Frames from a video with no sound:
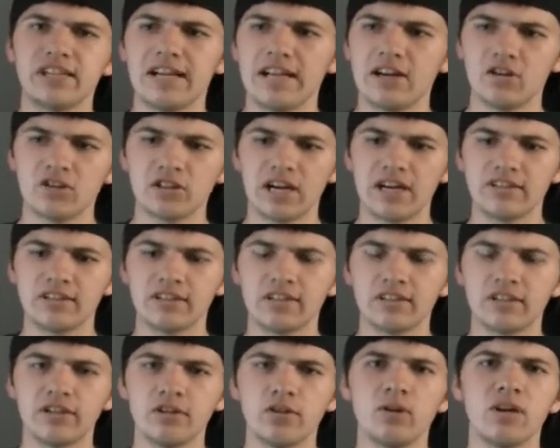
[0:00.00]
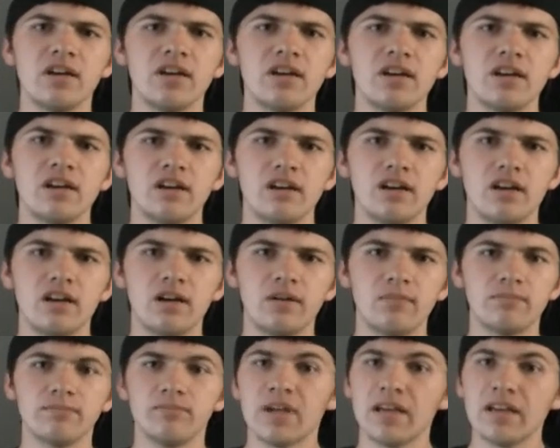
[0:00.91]
energizing to do.
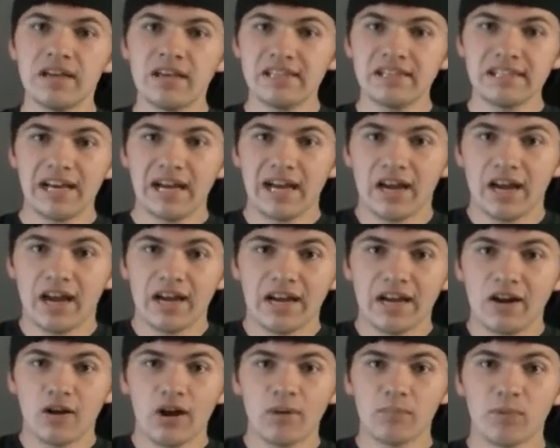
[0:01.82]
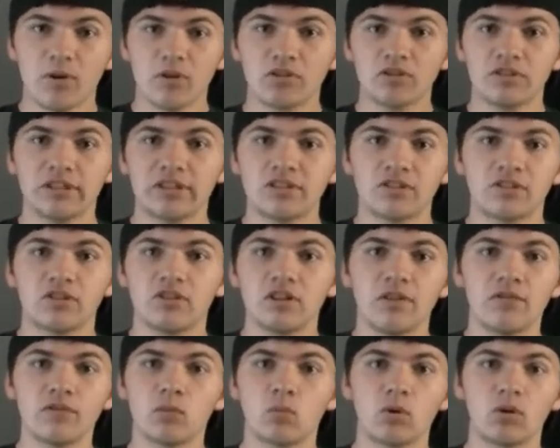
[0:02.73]
I personally just
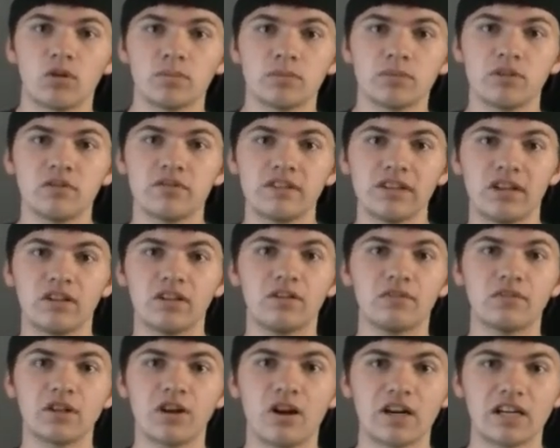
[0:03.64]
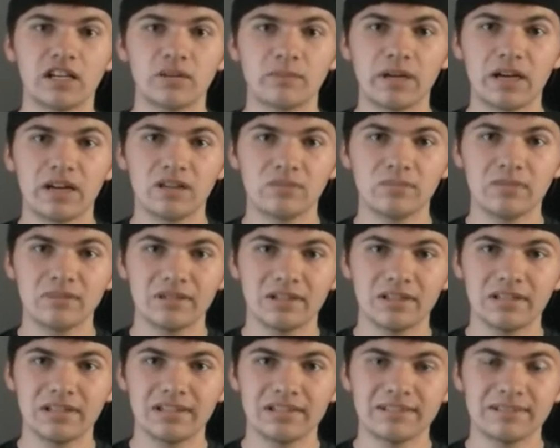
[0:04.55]
love the world of movies. I love talking
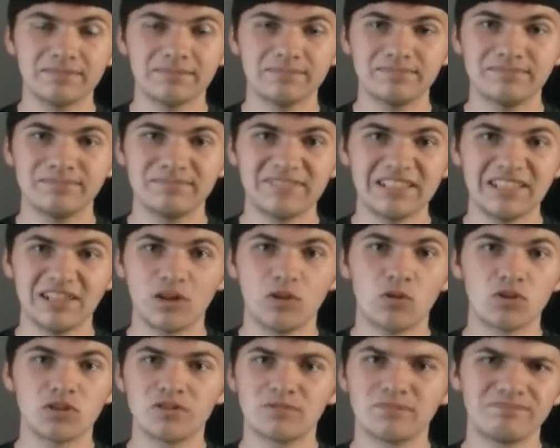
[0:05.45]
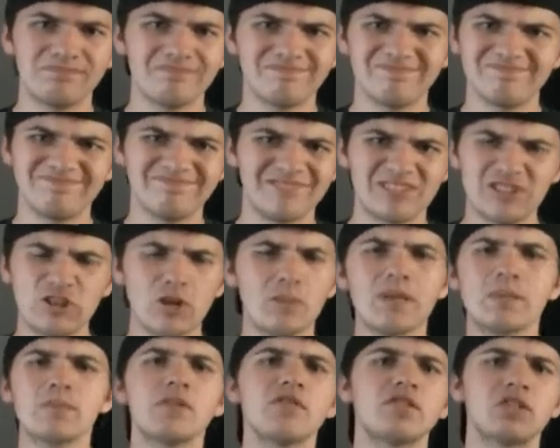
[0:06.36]
about them. So
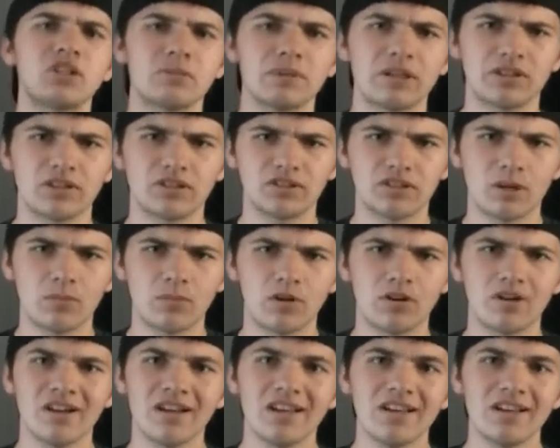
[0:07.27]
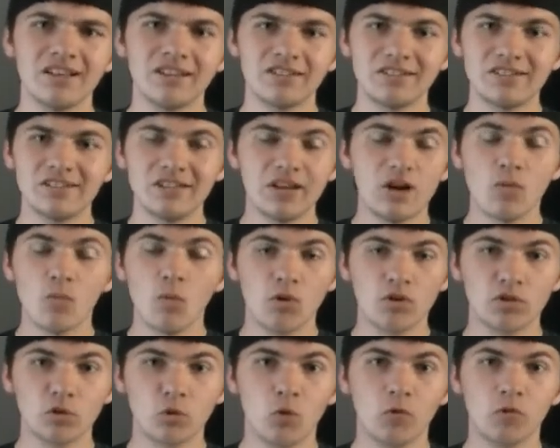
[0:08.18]
many movies come out this summer. No more
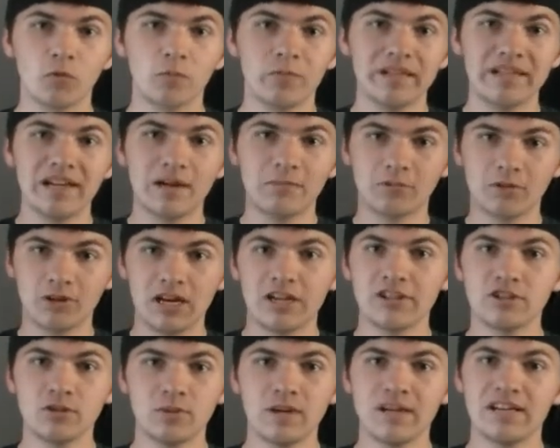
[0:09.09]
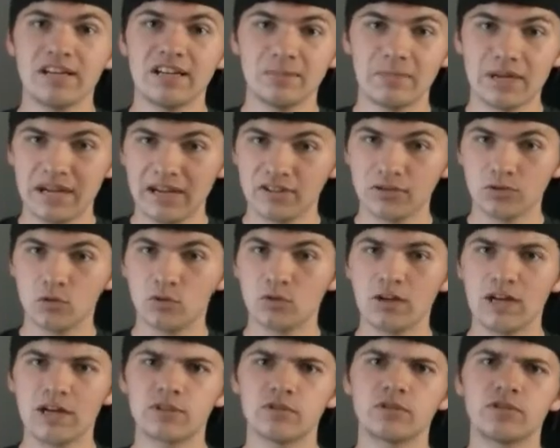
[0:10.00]
school for me. I'm graduated. I'm a high school
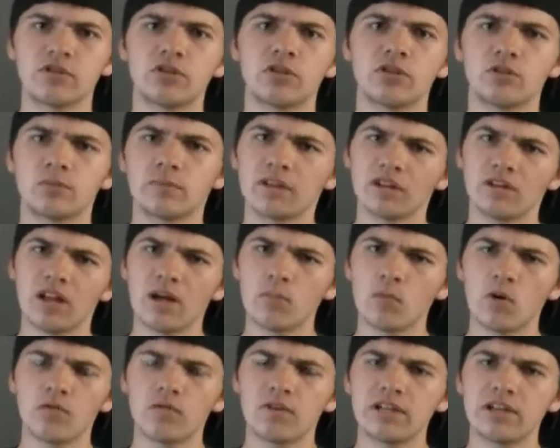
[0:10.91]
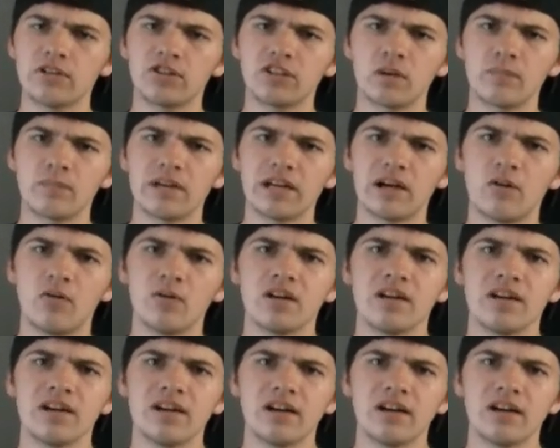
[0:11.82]
graduate, so there'll be a lot more videos coming out.